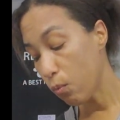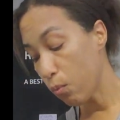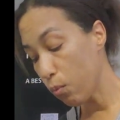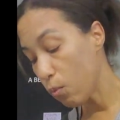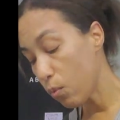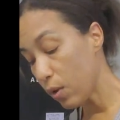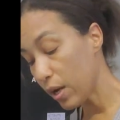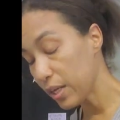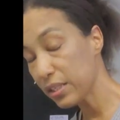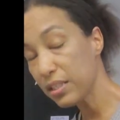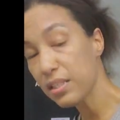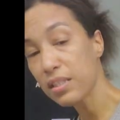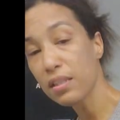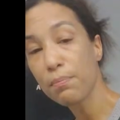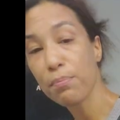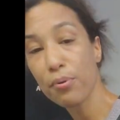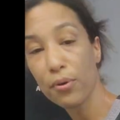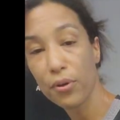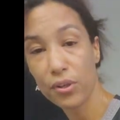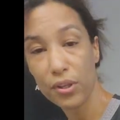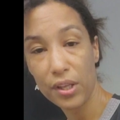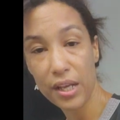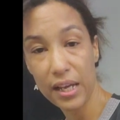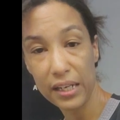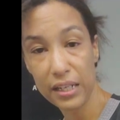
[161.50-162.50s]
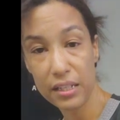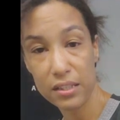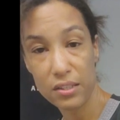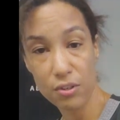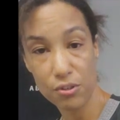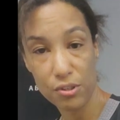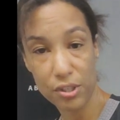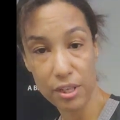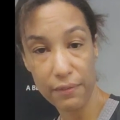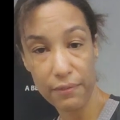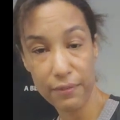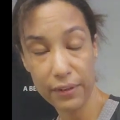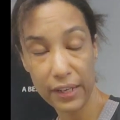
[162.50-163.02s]
once the proglottids are
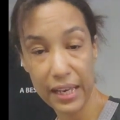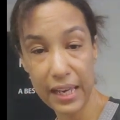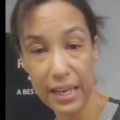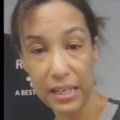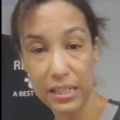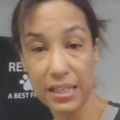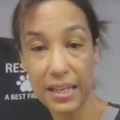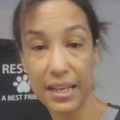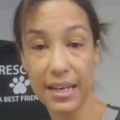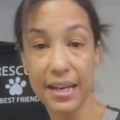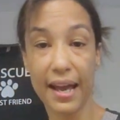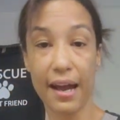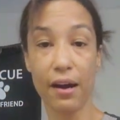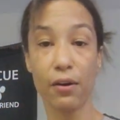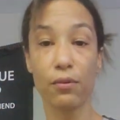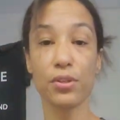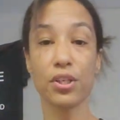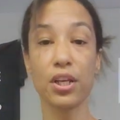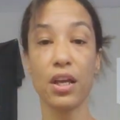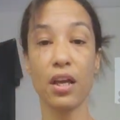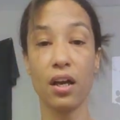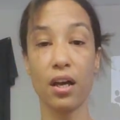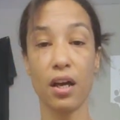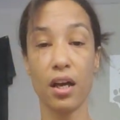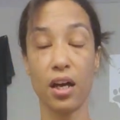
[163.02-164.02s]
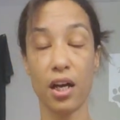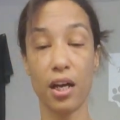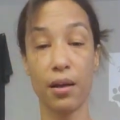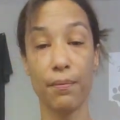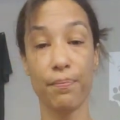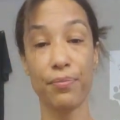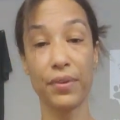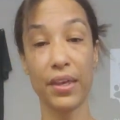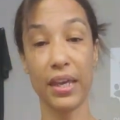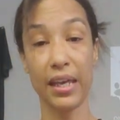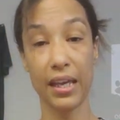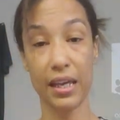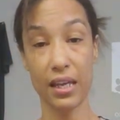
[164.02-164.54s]
defecated out
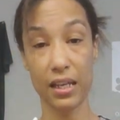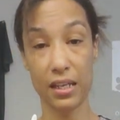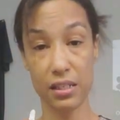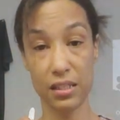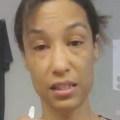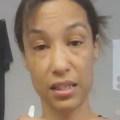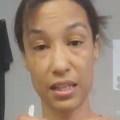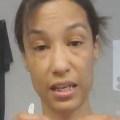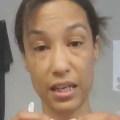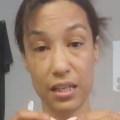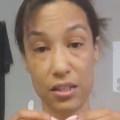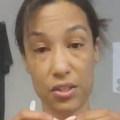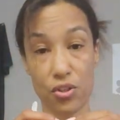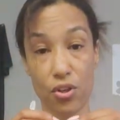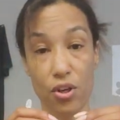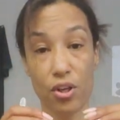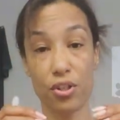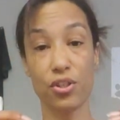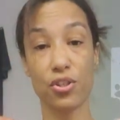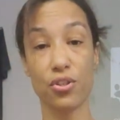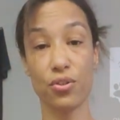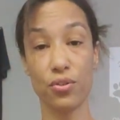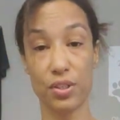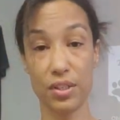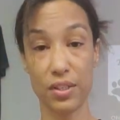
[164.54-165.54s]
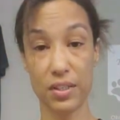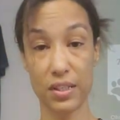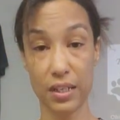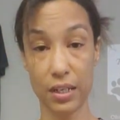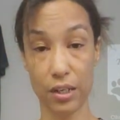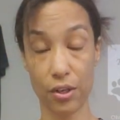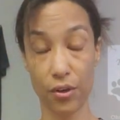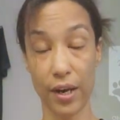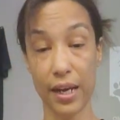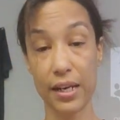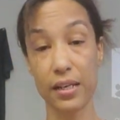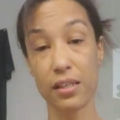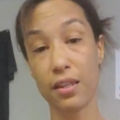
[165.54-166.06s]
and they start to
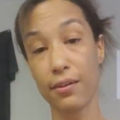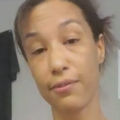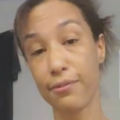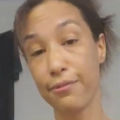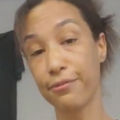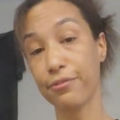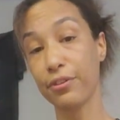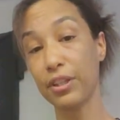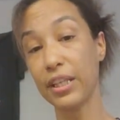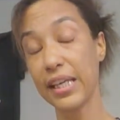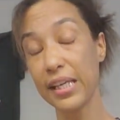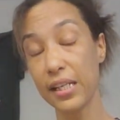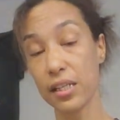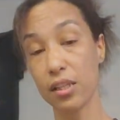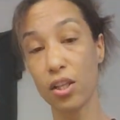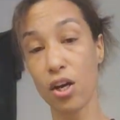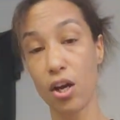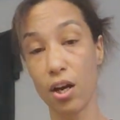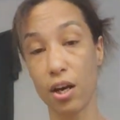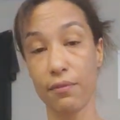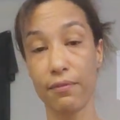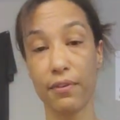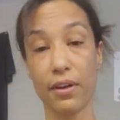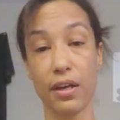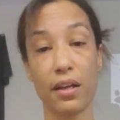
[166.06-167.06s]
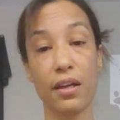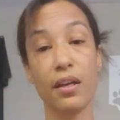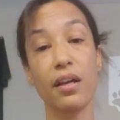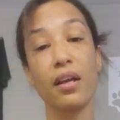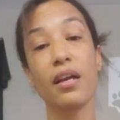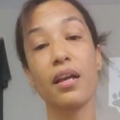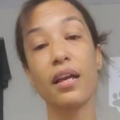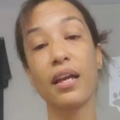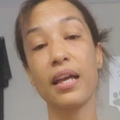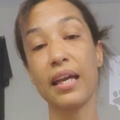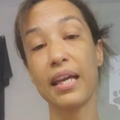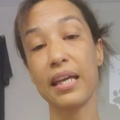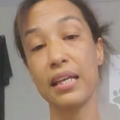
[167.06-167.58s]
disintegrate, the flea larvae
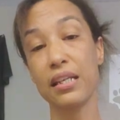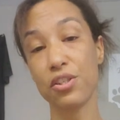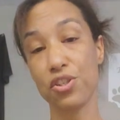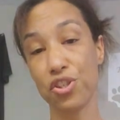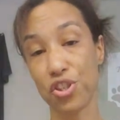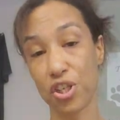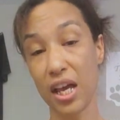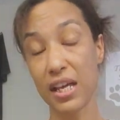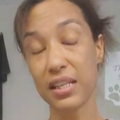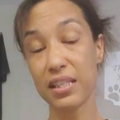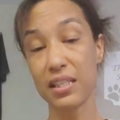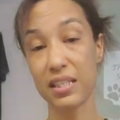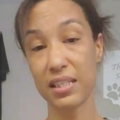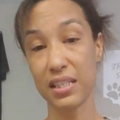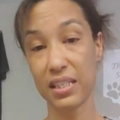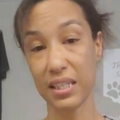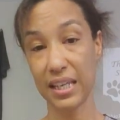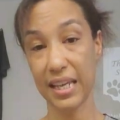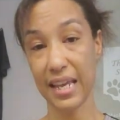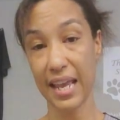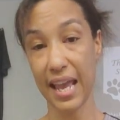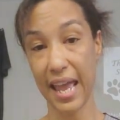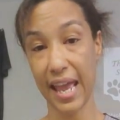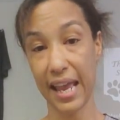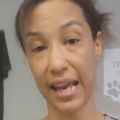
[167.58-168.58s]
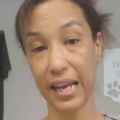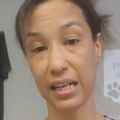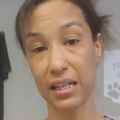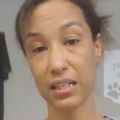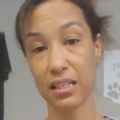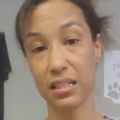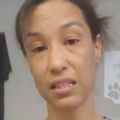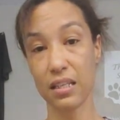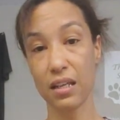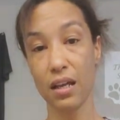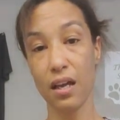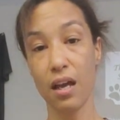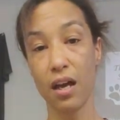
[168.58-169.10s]
ingest the
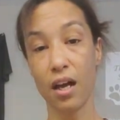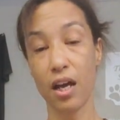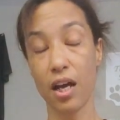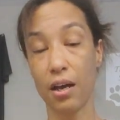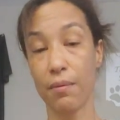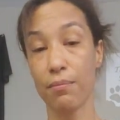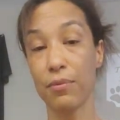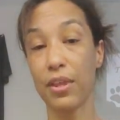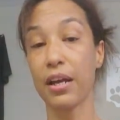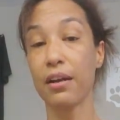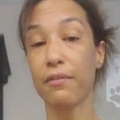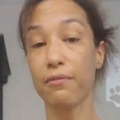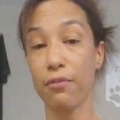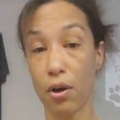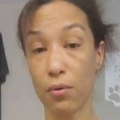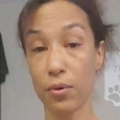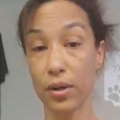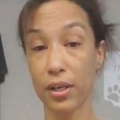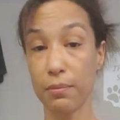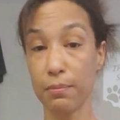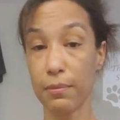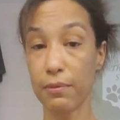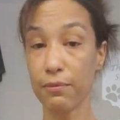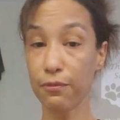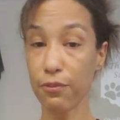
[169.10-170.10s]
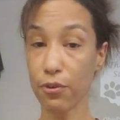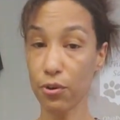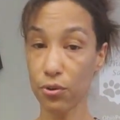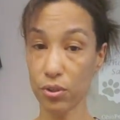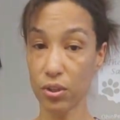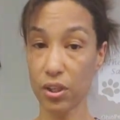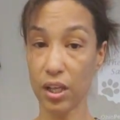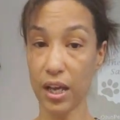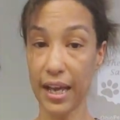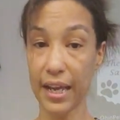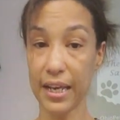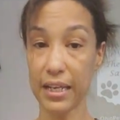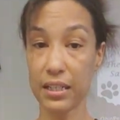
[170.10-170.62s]
eggs that have already been
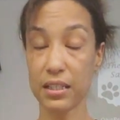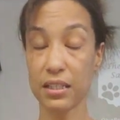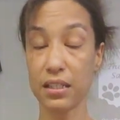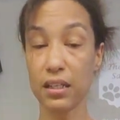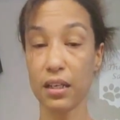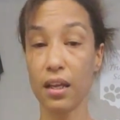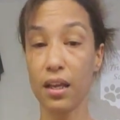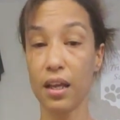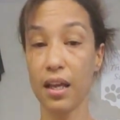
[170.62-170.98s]
fertilized